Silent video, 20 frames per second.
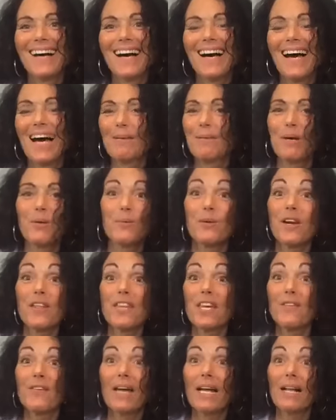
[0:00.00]
I'm not worthy
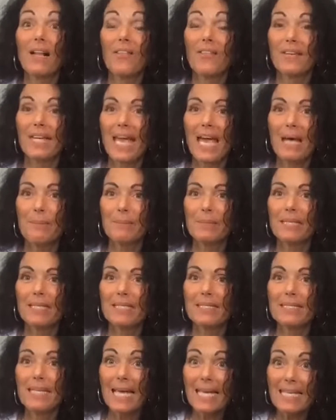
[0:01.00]
of health and
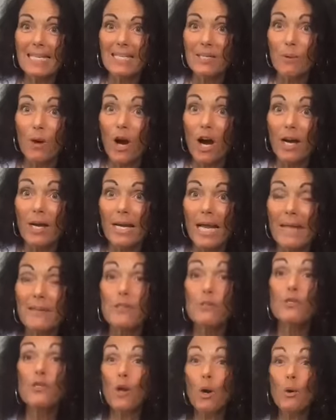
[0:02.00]
happiness. Heck, you are, and
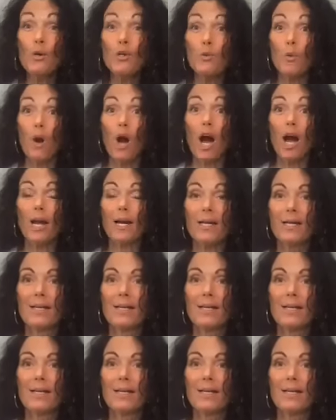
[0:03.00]
you know you are.